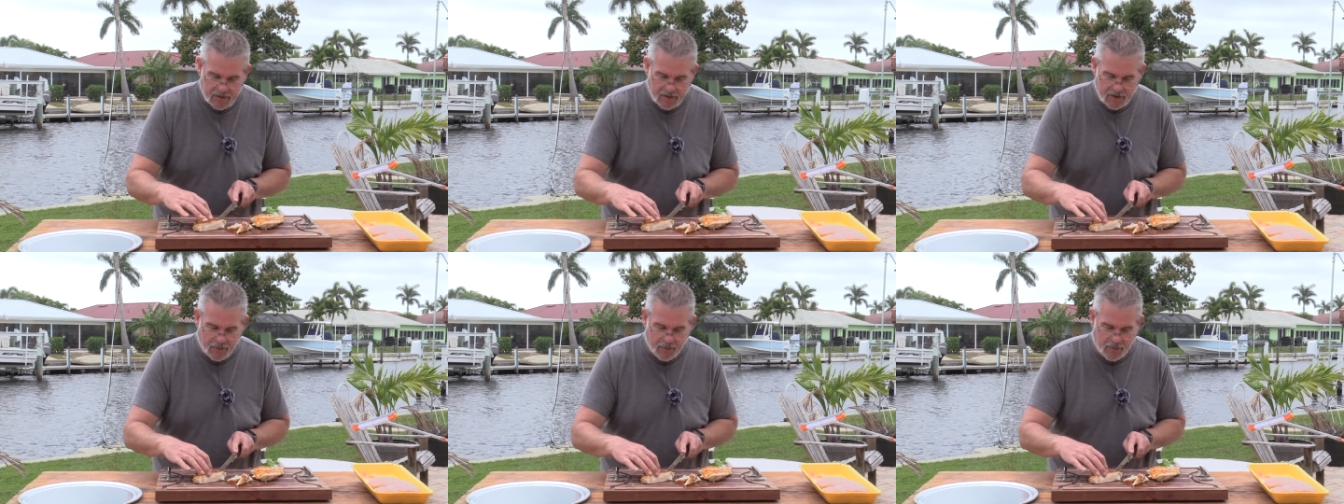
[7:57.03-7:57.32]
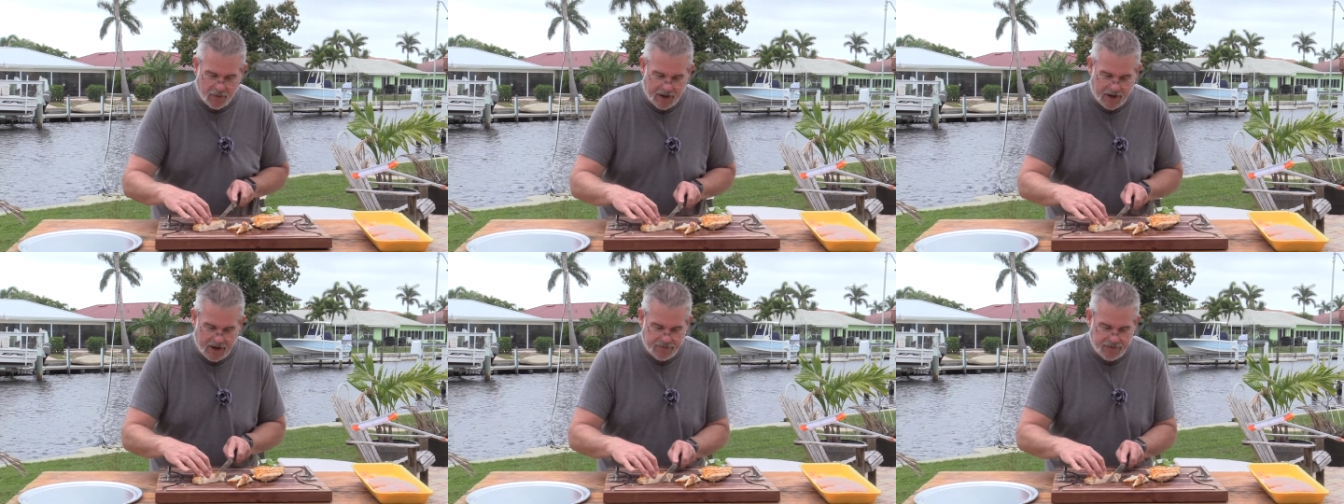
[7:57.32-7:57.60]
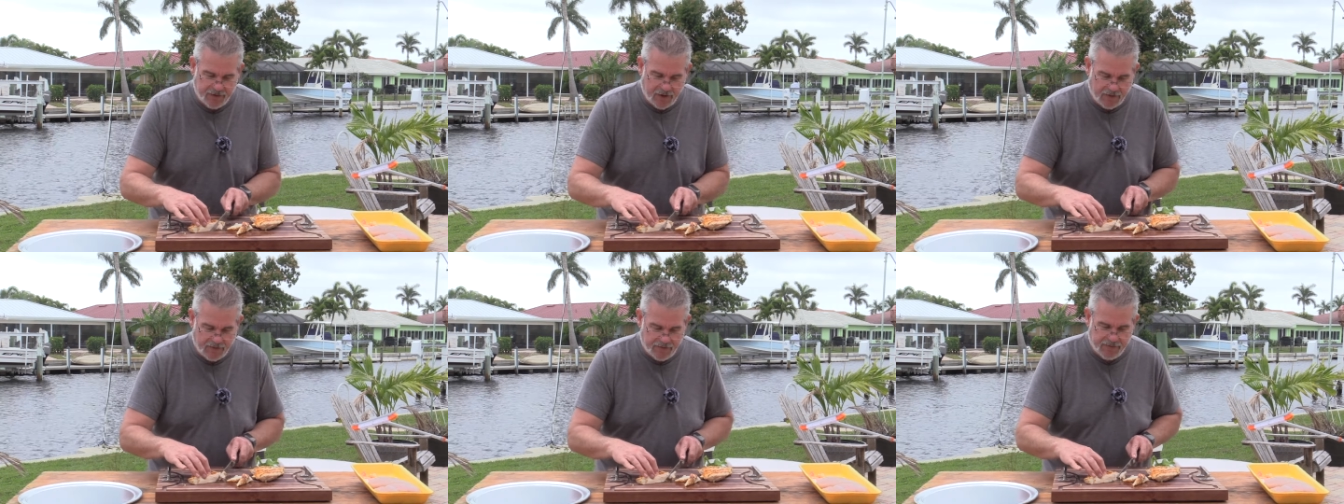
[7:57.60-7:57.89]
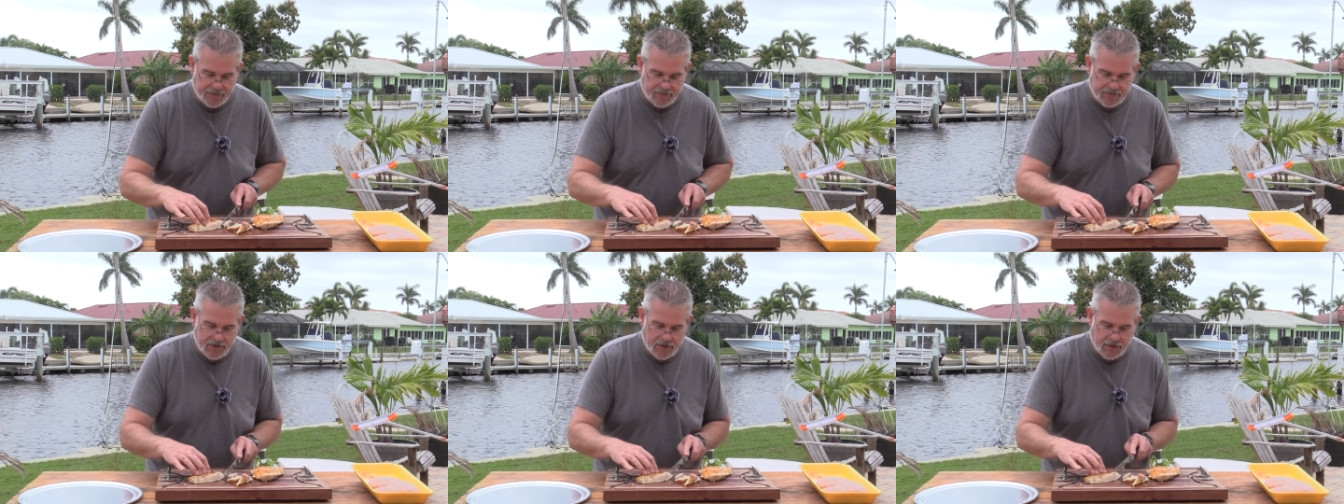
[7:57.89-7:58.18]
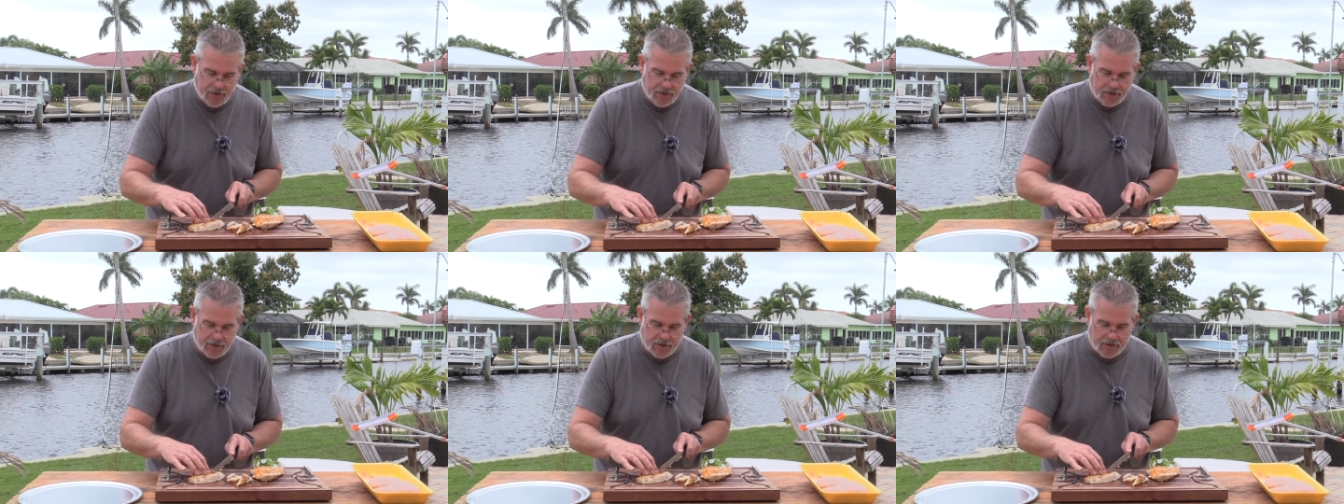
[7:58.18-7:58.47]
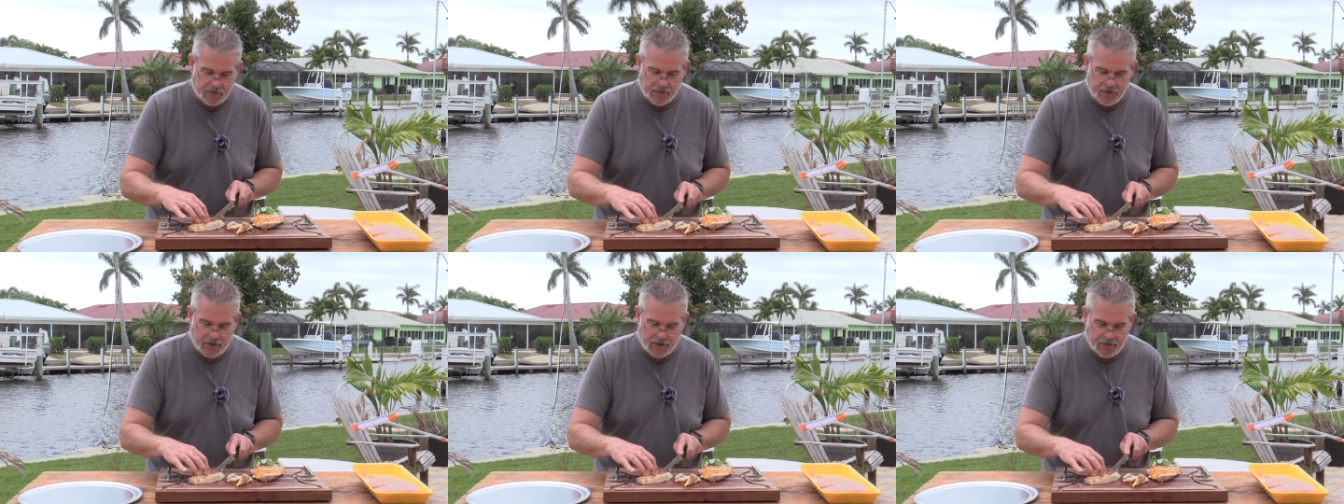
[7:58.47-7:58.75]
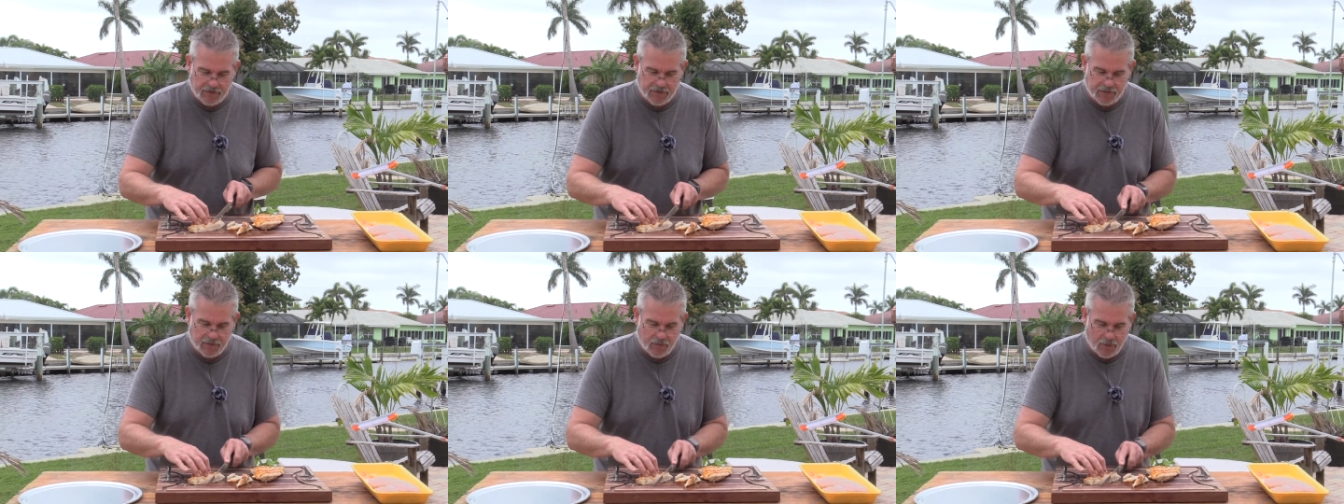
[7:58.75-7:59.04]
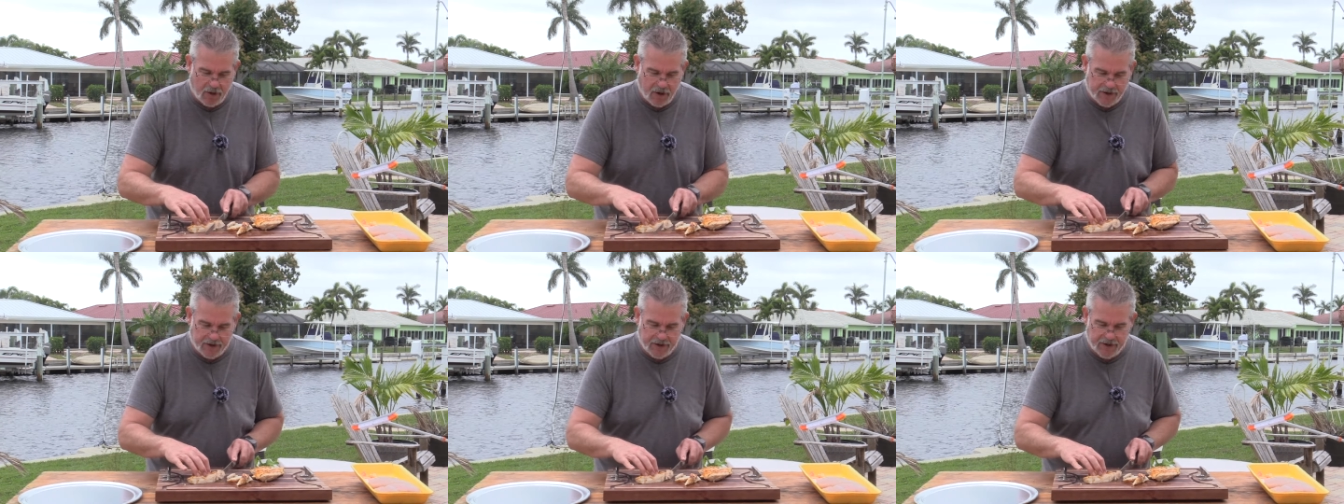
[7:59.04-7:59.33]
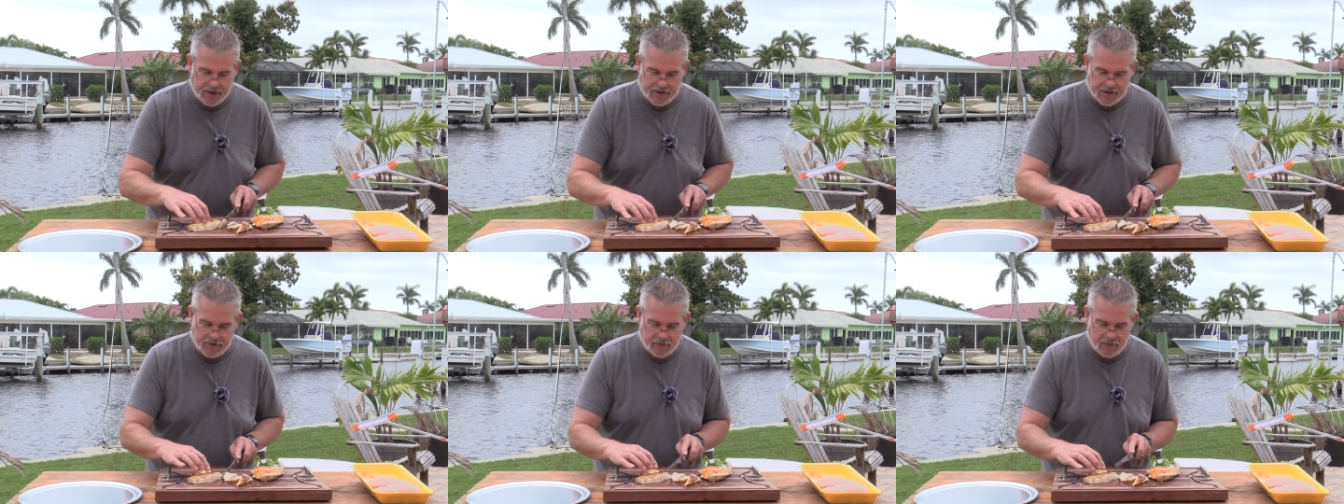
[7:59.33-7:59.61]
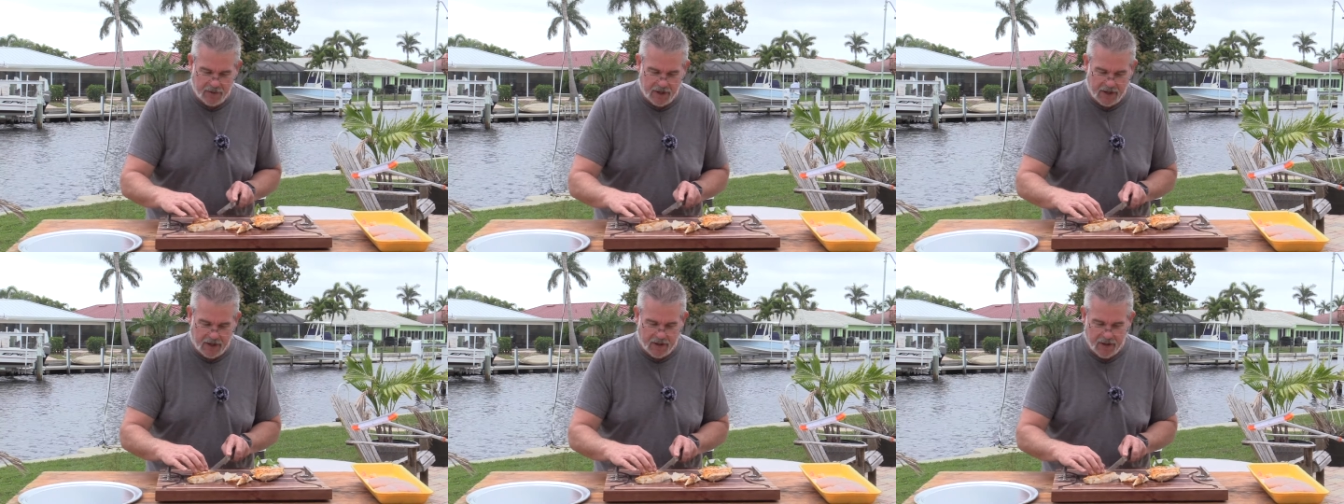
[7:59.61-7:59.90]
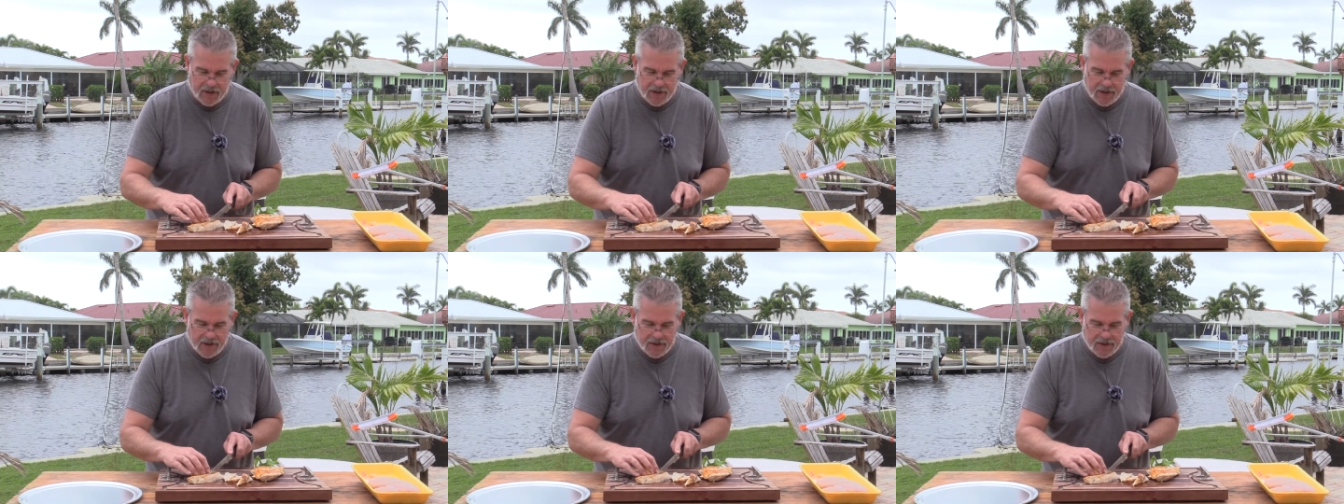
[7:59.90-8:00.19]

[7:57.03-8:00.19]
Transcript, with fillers: Oh boy, I feel a few little trickles of water here as well.